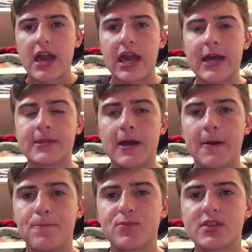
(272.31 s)

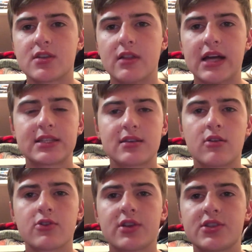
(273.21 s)
and so that's
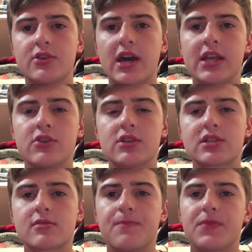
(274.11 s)
all there is to it. And
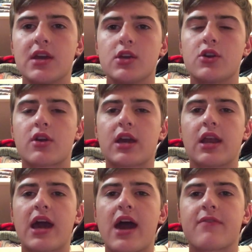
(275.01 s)
you're
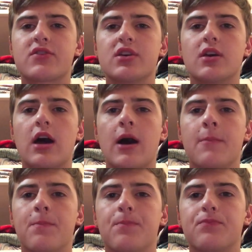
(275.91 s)
gonna have
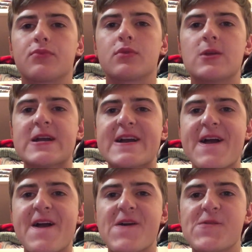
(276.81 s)
to
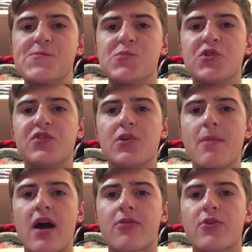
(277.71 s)
move your
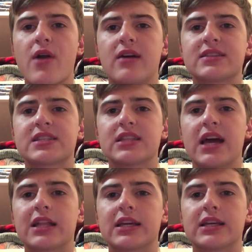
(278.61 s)
mouth around
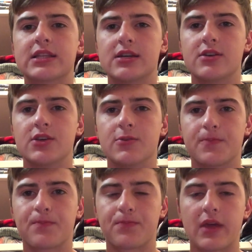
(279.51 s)
slightly until you
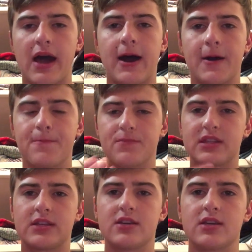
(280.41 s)

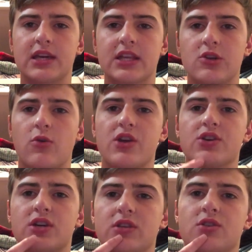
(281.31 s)
get to where
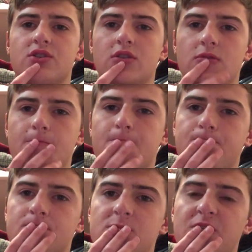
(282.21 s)
you can just
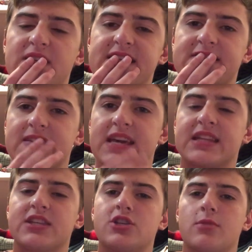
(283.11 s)
do it easily. And
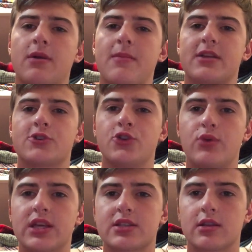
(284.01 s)
this took me about 2
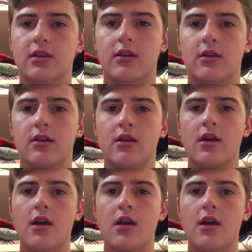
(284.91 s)
weeks to learn,